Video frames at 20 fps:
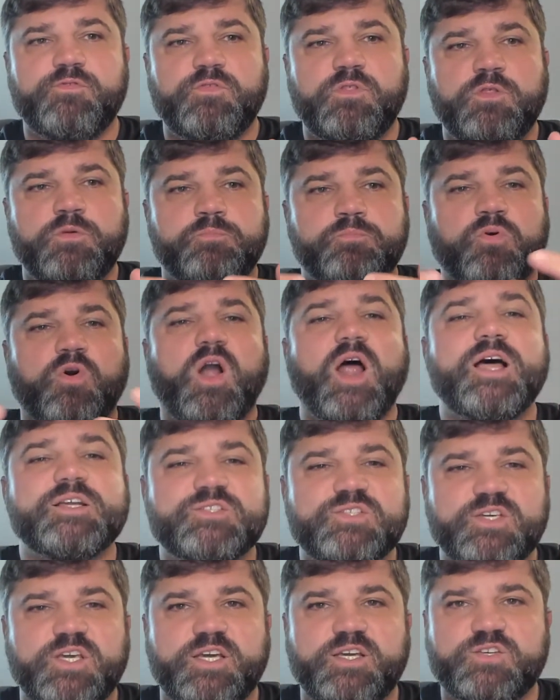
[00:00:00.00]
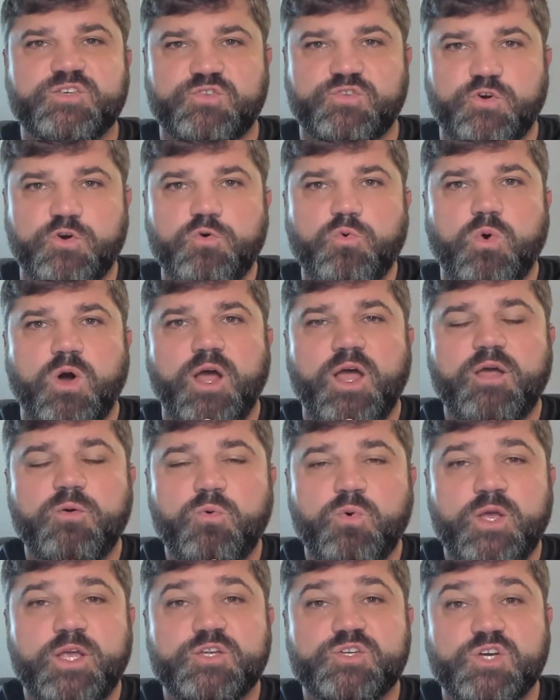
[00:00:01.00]
the process through
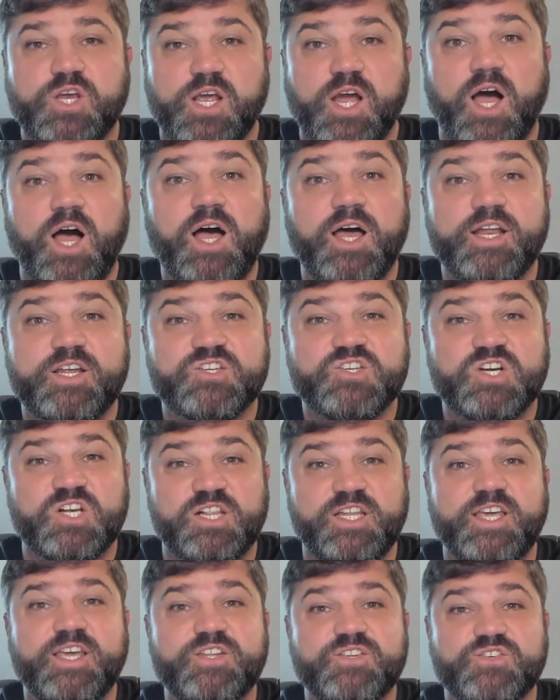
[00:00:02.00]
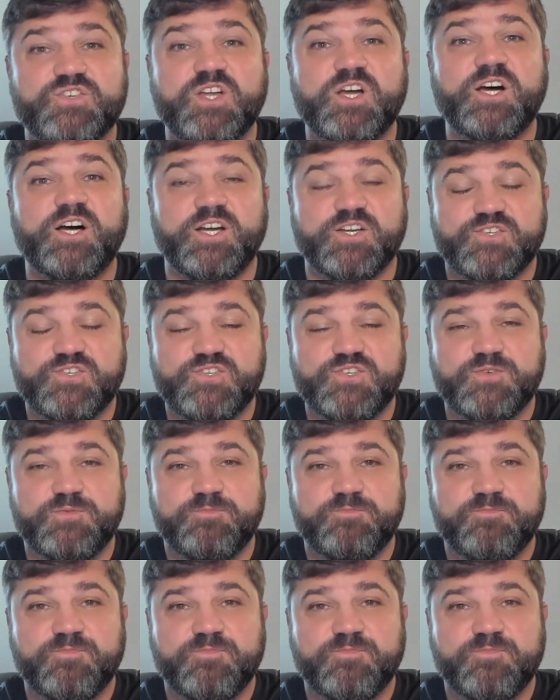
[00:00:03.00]
which God has cleansed us.